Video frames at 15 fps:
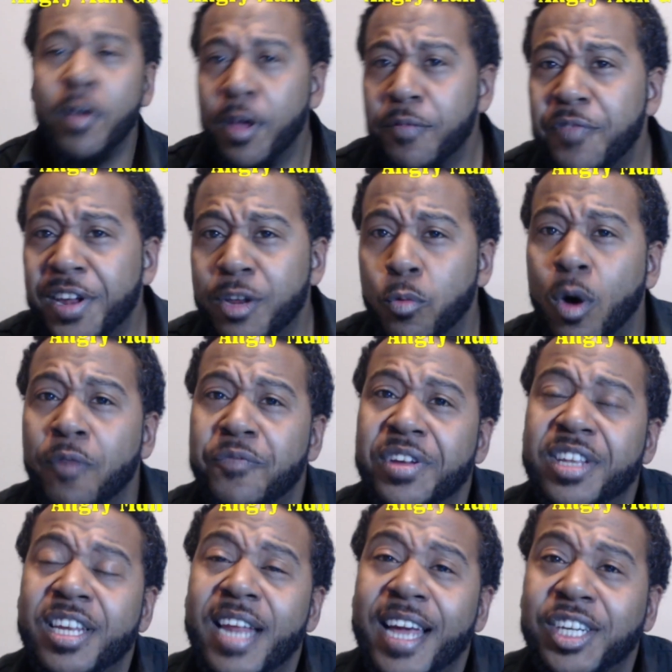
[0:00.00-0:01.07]

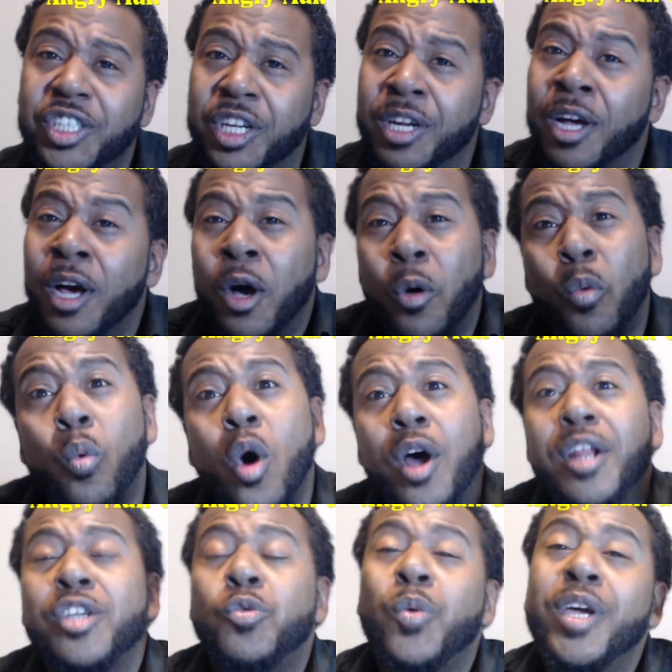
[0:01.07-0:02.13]
5150 Nation, what
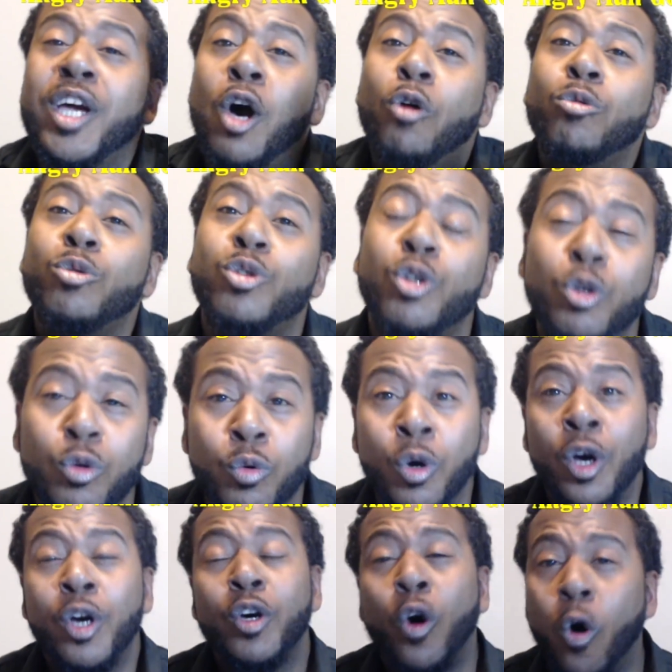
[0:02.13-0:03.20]
is we gonna do?
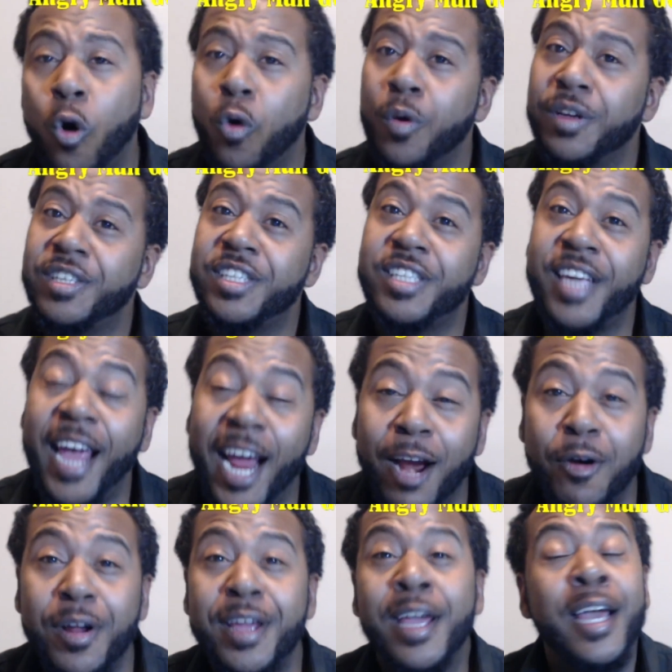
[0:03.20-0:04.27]
Corey's
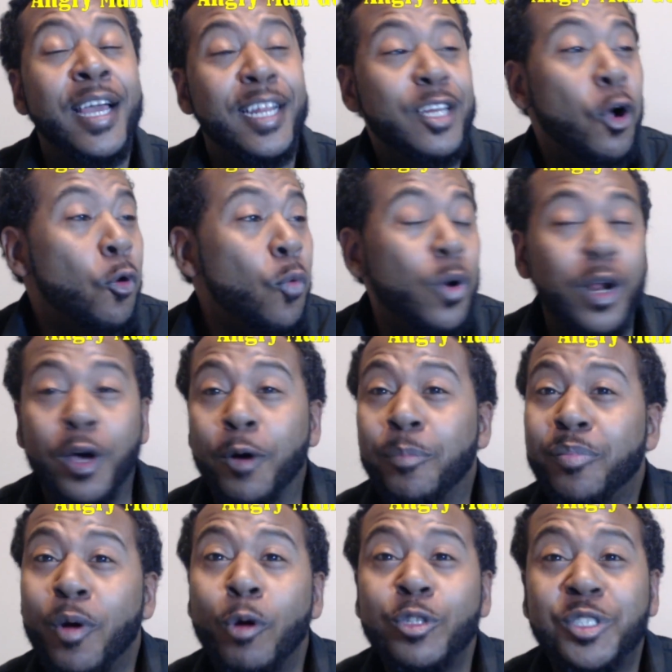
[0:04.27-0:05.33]
scary, don't want to
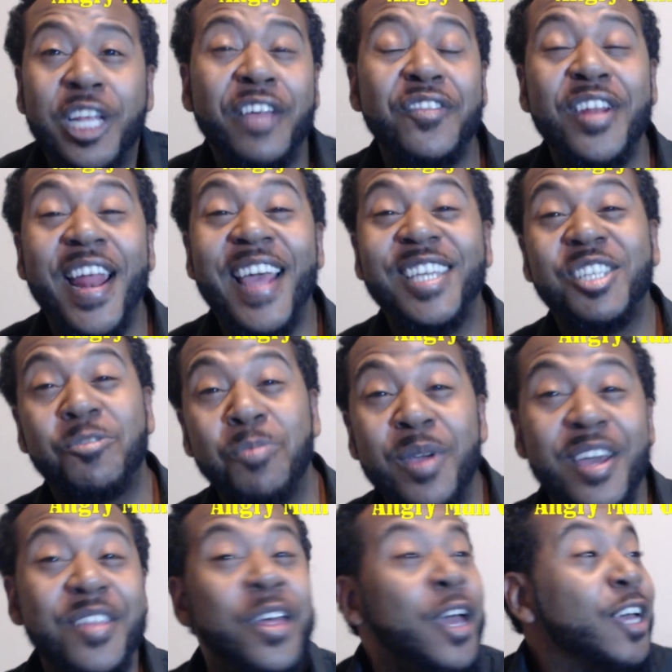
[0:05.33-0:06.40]
approach Stephen A.
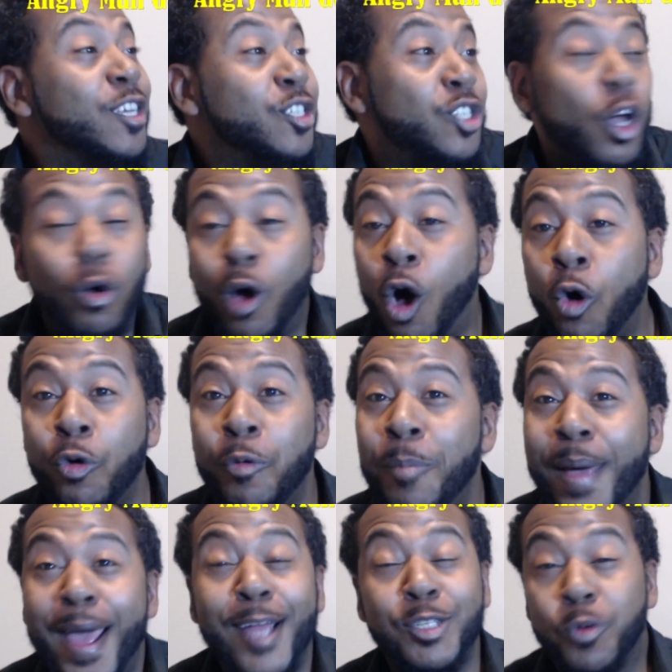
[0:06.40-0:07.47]
Smith. Zoe owed a
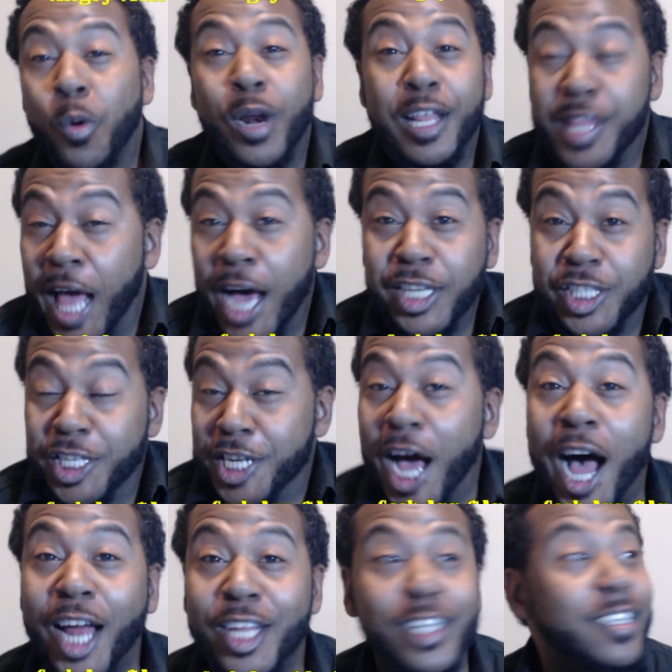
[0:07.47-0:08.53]
man
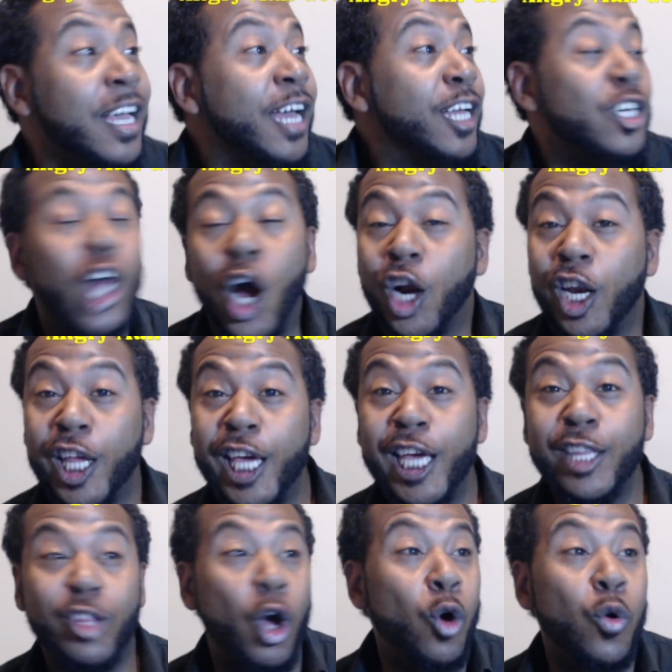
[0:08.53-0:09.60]
$20,000.
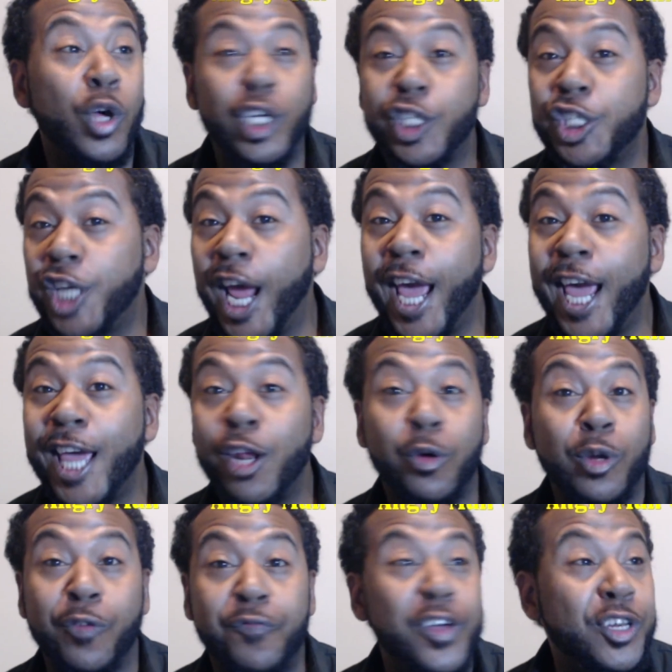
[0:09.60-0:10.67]
Darlene throwing shade on
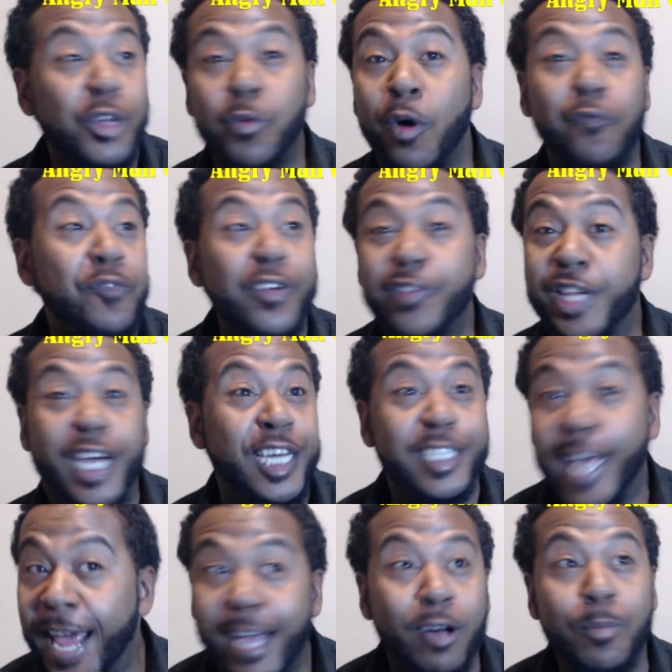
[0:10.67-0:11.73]
the 5150
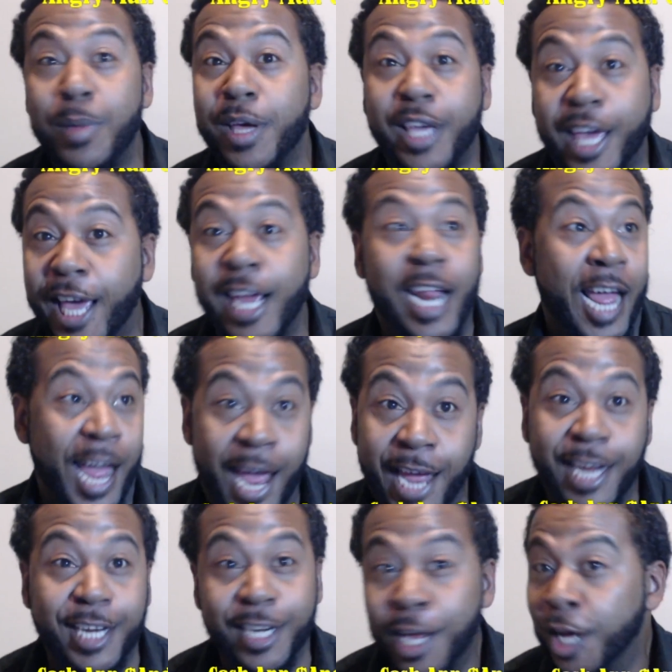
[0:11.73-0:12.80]
entanglement. Kit
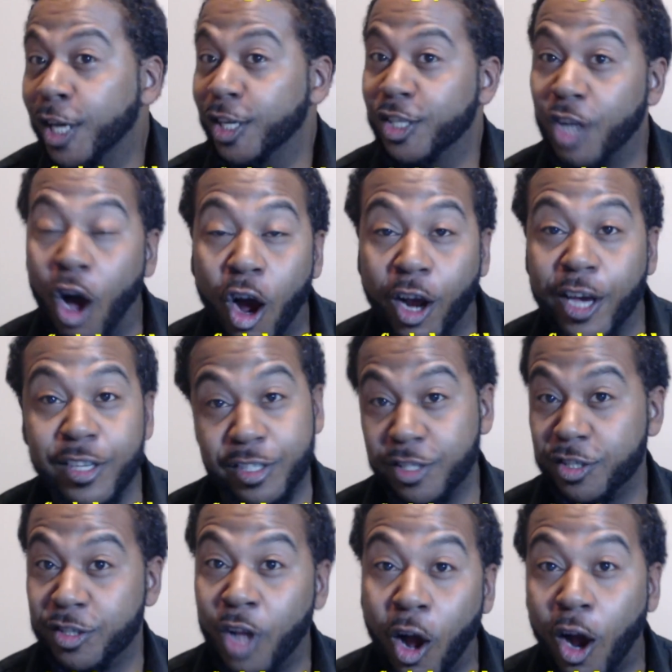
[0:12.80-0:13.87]
hating. Darkest is
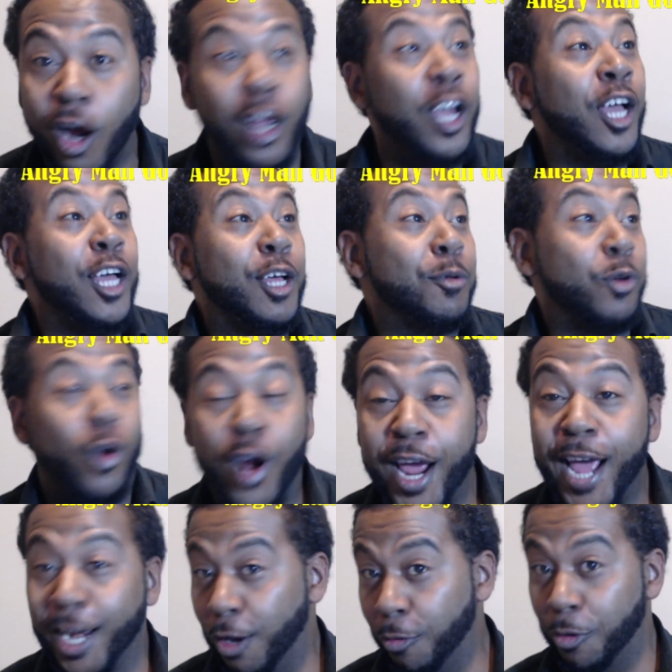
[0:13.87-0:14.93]
dark.
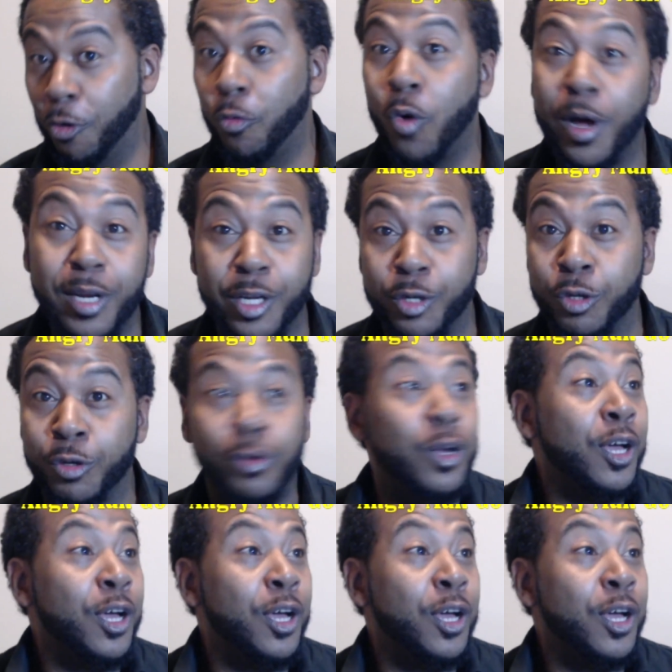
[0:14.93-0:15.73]
Craig don't know what to do.